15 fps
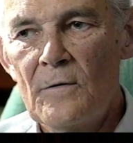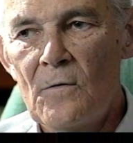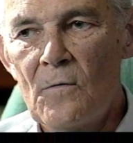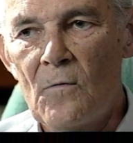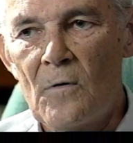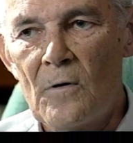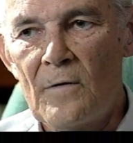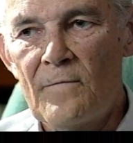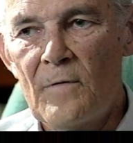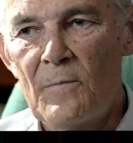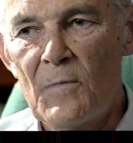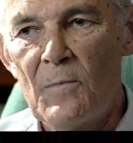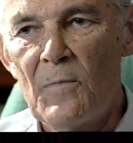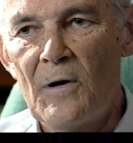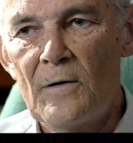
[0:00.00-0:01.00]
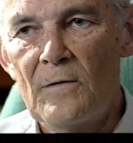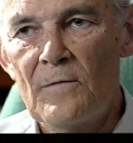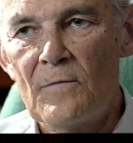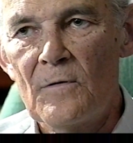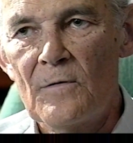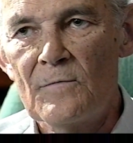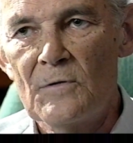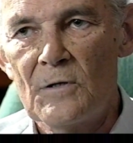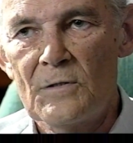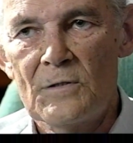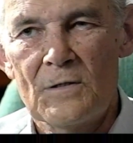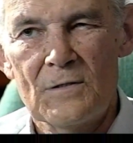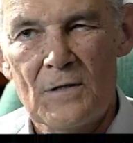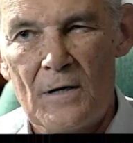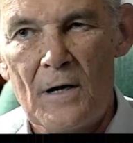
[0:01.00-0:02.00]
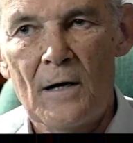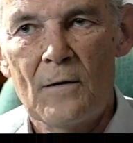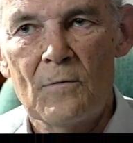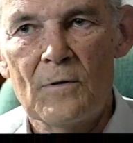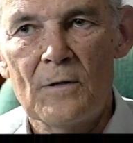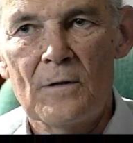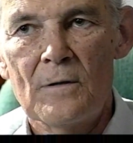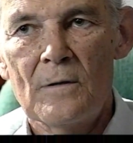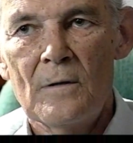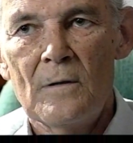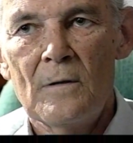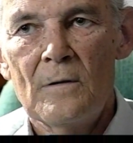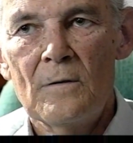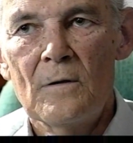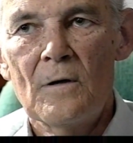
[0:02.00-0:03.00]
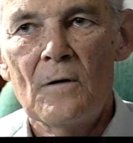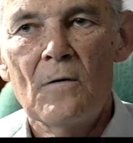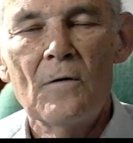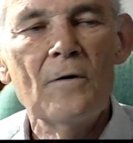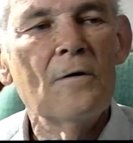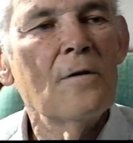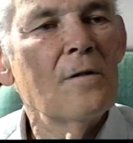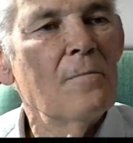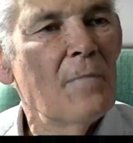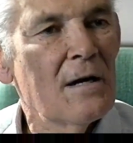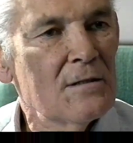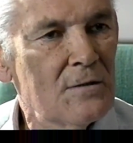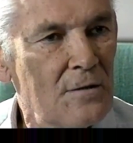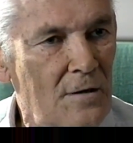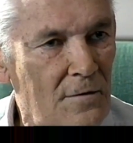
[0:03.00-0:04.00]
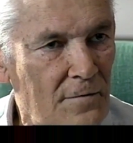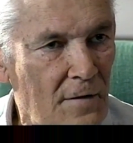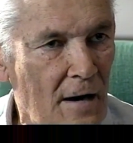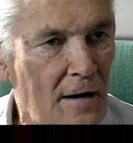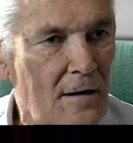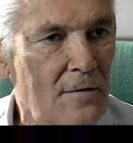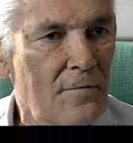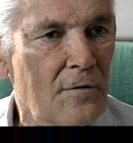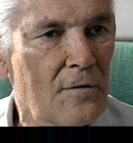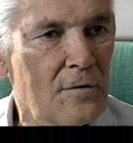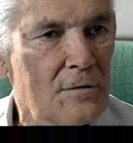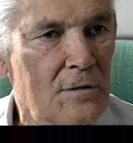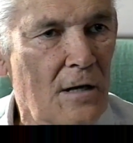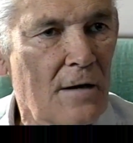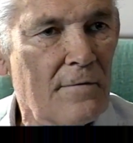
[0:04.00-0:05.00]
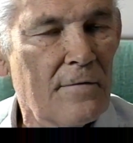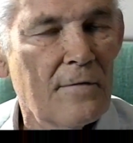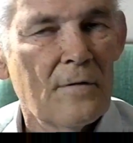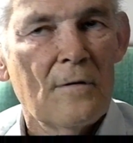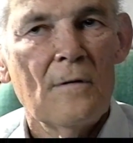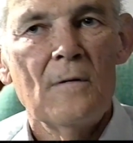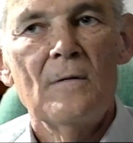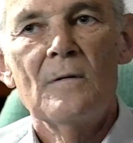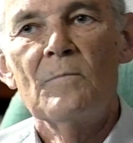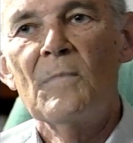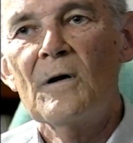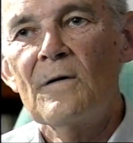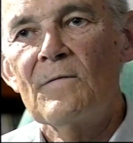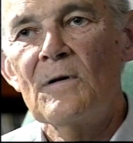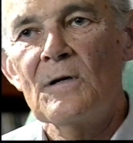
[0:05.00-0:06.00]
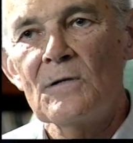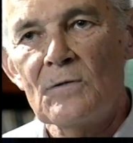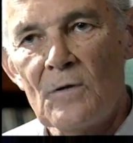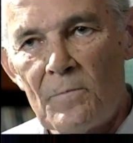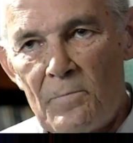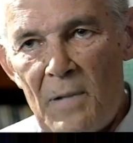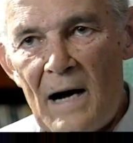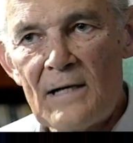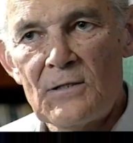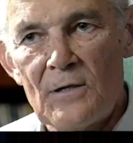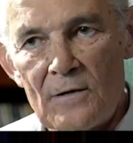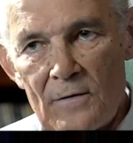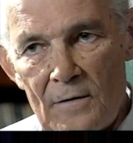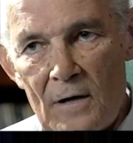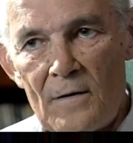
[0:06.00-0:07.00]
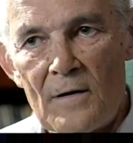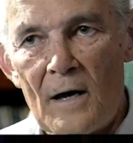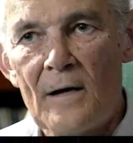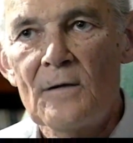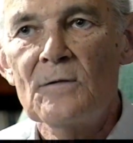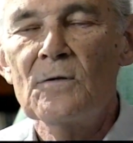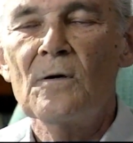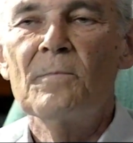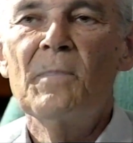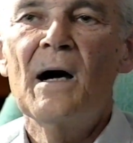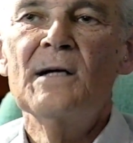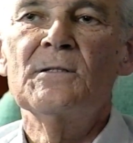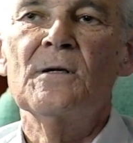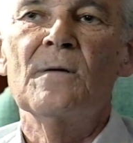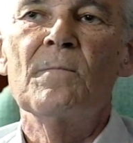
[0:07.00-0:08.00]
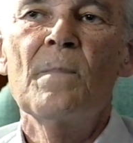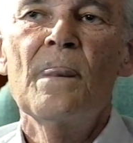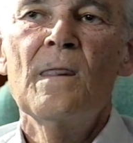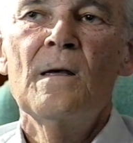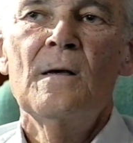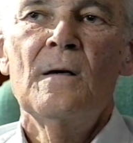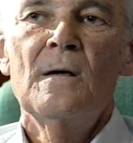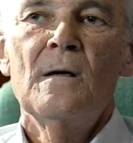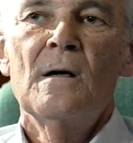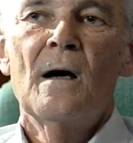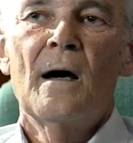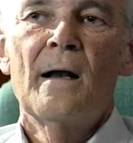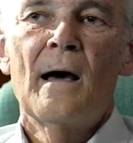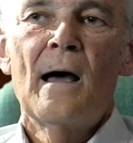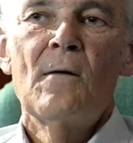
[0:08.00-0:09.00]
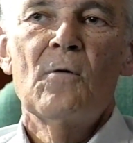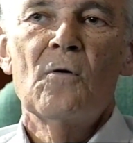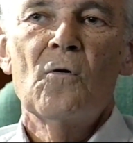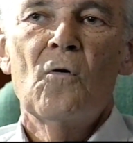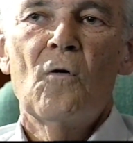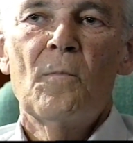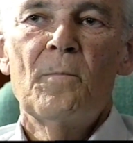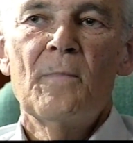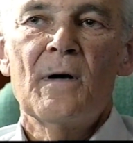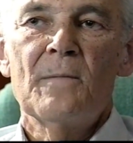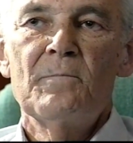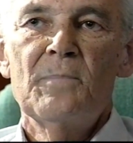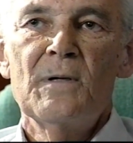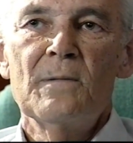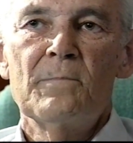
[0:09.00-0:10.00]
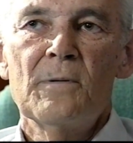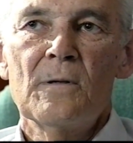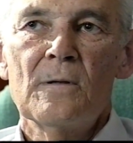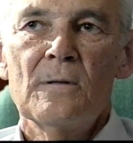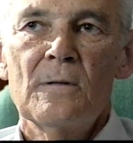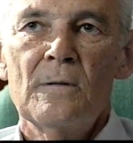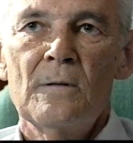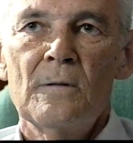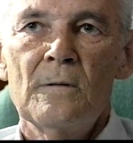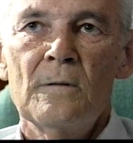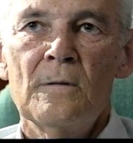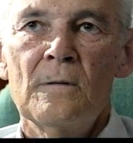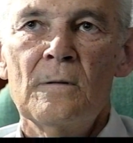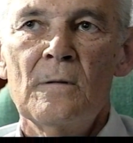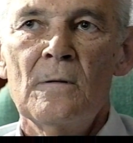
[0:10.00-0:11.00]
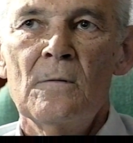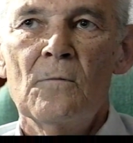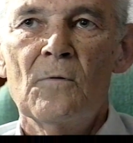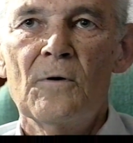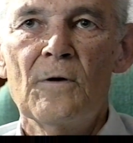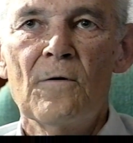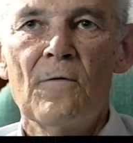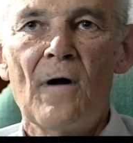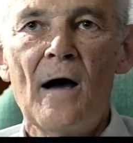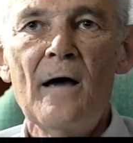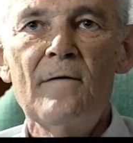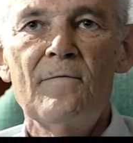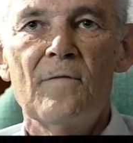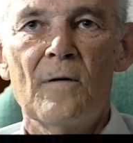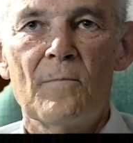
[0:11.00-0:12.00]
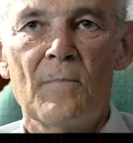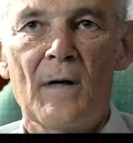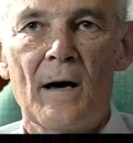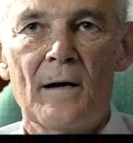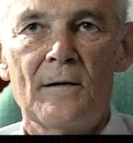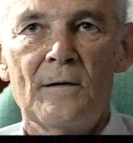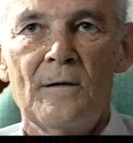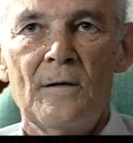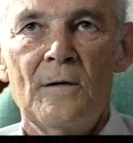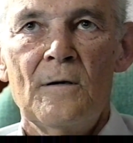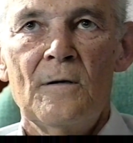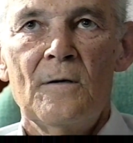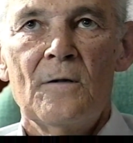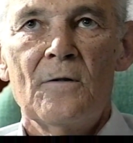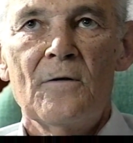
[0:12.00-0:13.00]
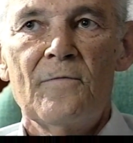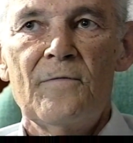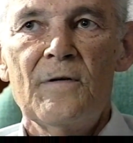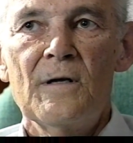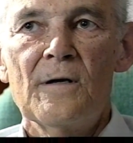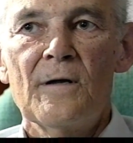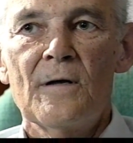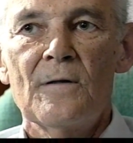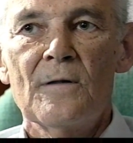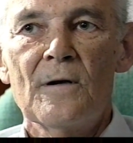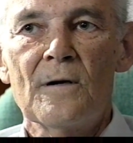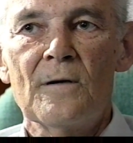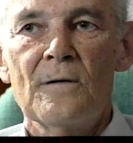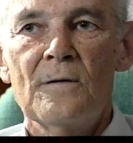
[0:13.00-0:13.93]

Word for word: the world from a point of view of justice and equity. You can only do the best to define it for yourself, but if it is your passion, then that is your passion. And I would hope that people would derive from that the feeling that